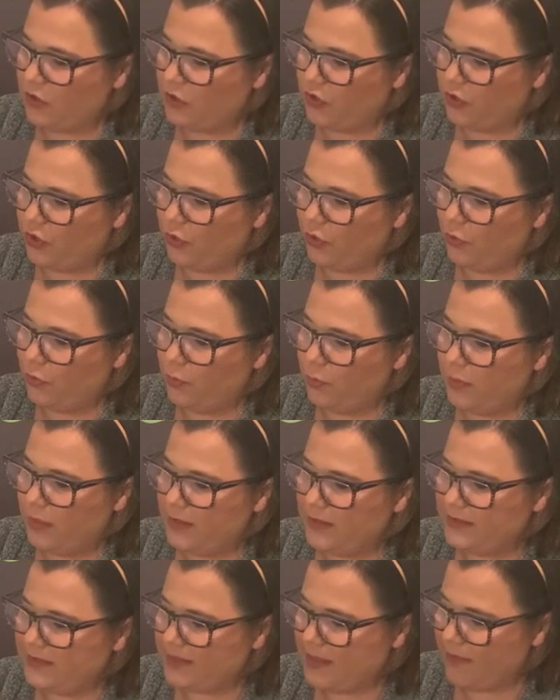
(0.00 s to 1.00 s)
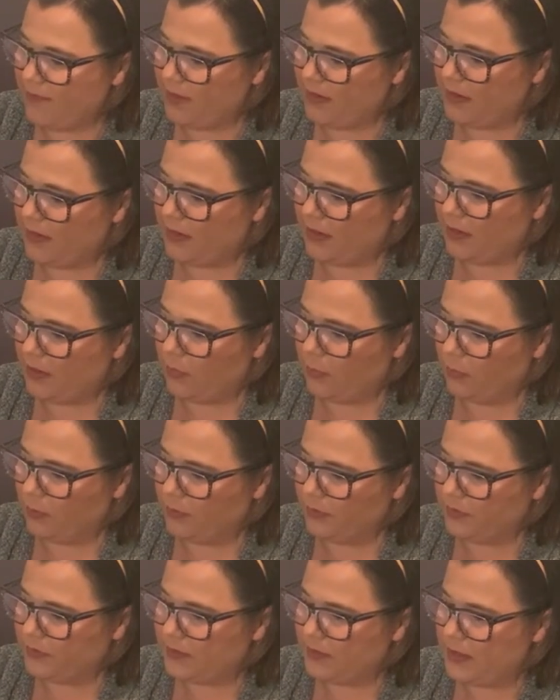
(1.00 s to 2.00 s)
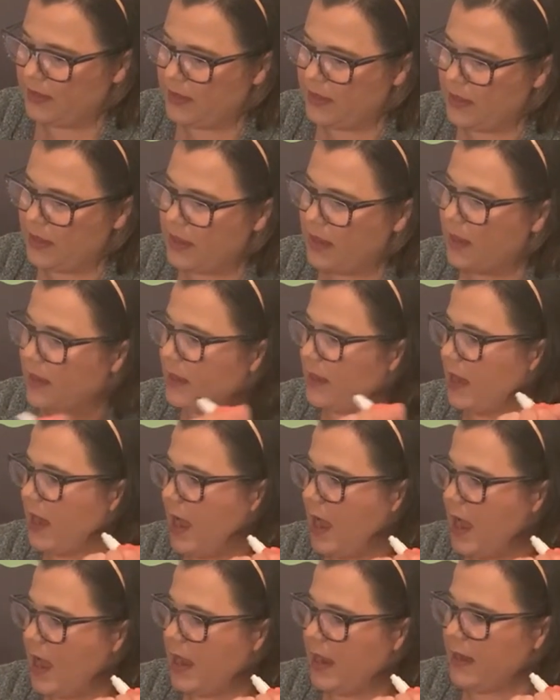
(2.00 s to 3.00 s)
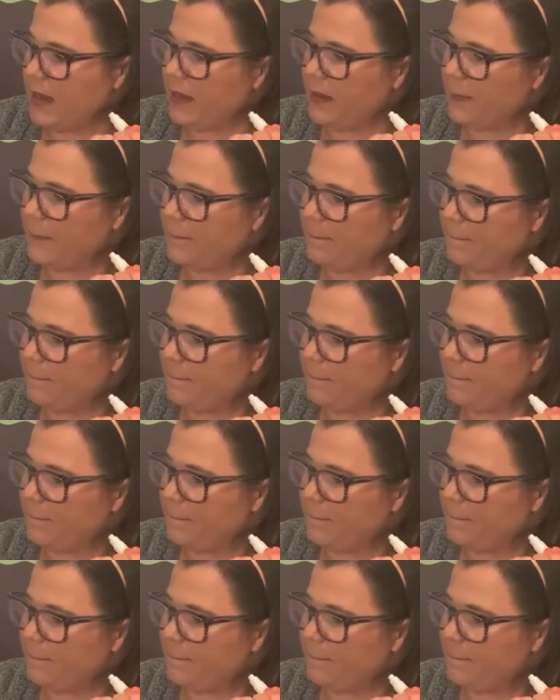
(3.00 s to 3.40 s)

2 plus 7 equals 9.